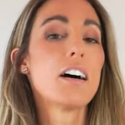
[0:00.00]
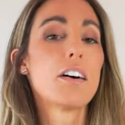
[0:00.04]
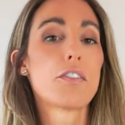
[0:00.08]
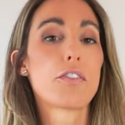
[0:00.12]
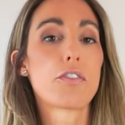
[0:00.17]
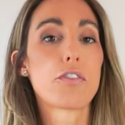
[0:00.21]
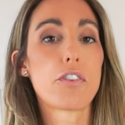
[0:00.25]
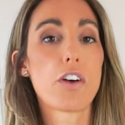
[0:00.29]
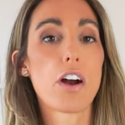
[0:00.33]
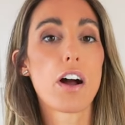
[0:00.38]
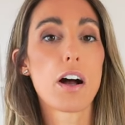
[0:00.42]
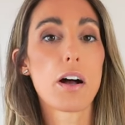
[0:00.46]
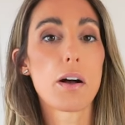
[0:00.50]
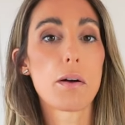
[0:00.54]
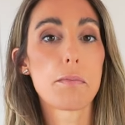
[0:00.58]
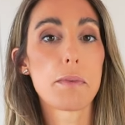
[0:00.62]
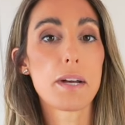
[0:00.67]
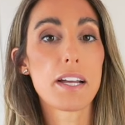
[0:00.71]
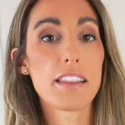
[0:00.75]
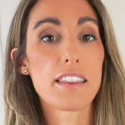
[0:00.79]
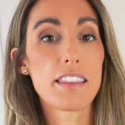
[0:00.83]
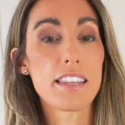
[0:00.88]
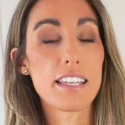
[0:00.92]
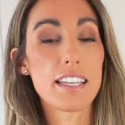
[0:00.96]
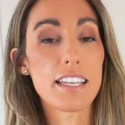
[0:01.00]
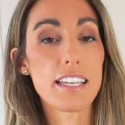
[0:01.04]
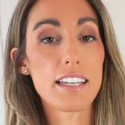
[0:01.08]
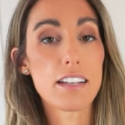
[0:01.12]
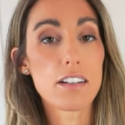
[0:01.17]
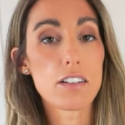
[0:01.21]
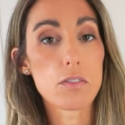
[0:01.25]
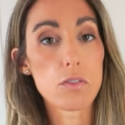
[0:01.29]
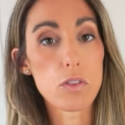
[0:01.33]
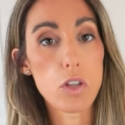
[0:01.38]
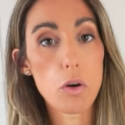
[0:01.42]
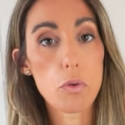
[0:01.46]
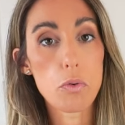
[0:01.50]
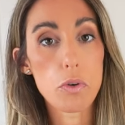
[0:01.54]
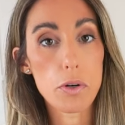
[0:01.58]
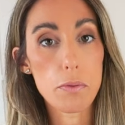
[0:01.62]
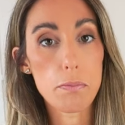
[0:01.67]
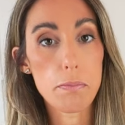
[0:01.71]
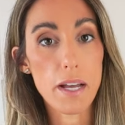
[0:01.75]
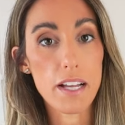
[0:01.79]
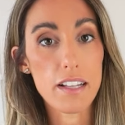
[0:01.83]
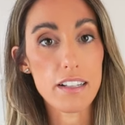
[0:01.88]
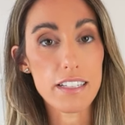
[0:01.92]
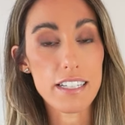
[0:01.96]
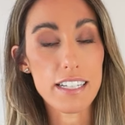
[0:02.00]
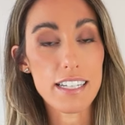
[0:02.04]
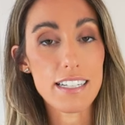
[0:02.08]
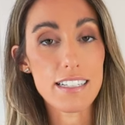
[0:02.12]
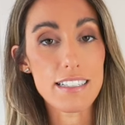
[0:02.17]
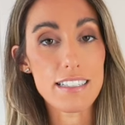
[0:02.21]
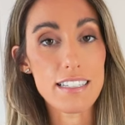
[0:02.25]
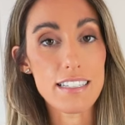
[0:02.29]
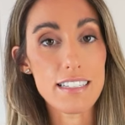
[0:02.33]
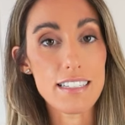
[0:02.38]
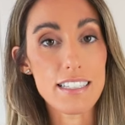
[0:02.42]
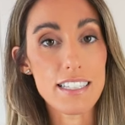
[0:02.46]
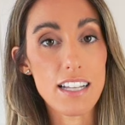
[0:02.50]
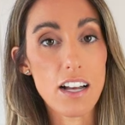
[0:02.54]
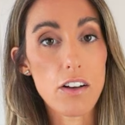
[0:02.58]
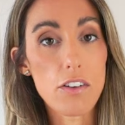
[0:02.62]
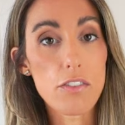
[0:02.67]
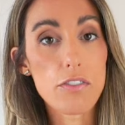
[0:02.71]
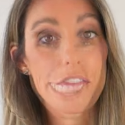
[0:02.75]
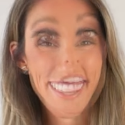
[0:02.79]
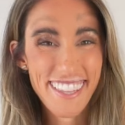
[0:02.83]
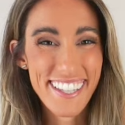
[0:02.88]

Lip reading: from the lower belly itself.